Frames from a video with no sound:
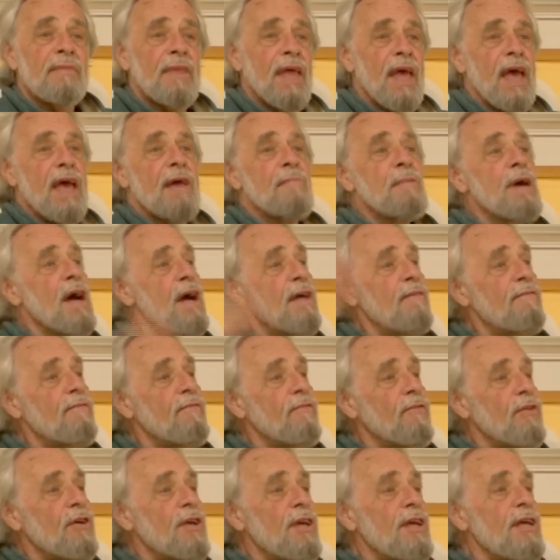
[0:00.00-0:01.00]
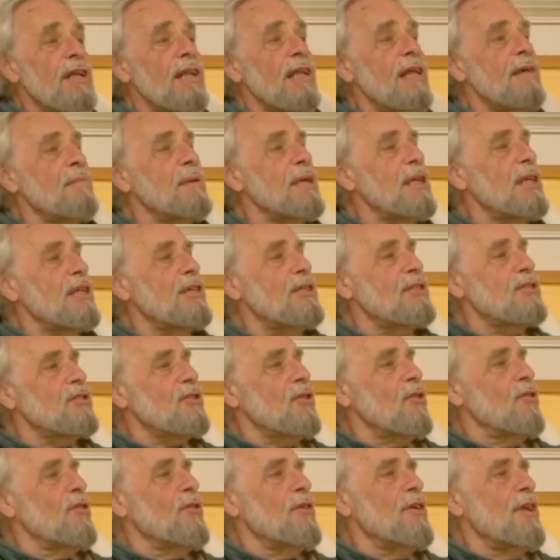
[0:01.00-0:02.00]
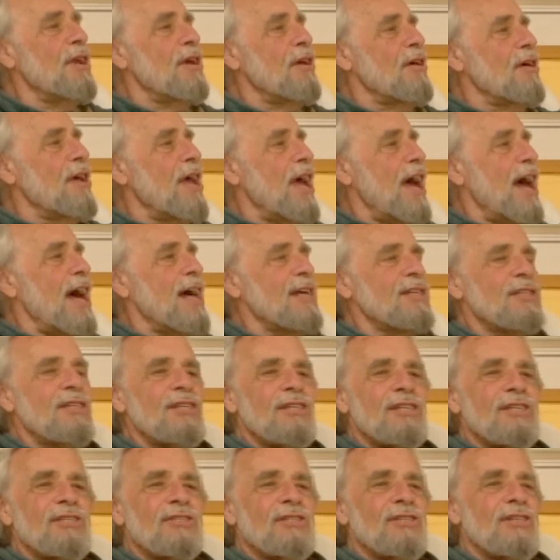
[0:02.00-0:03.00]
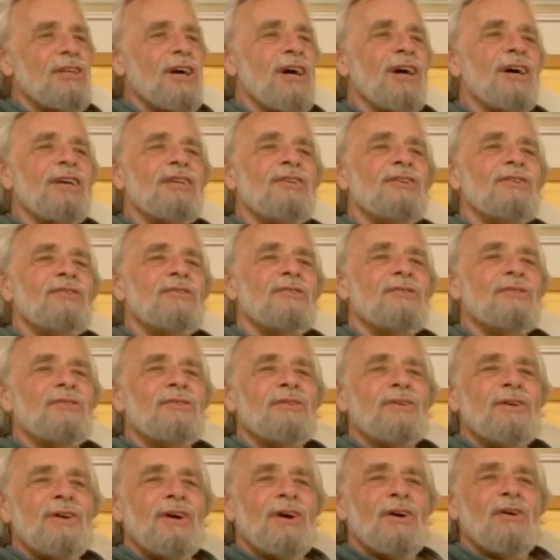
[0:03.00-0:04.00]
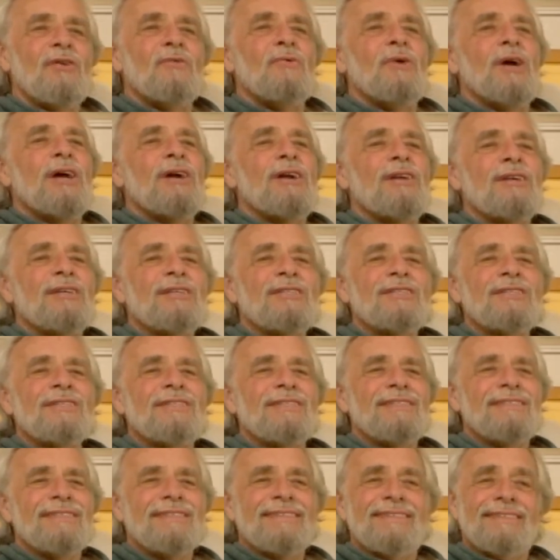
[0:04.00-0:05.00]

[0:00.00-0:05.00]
Am I free, limitless, ordinary, actionless, non-dual awareness?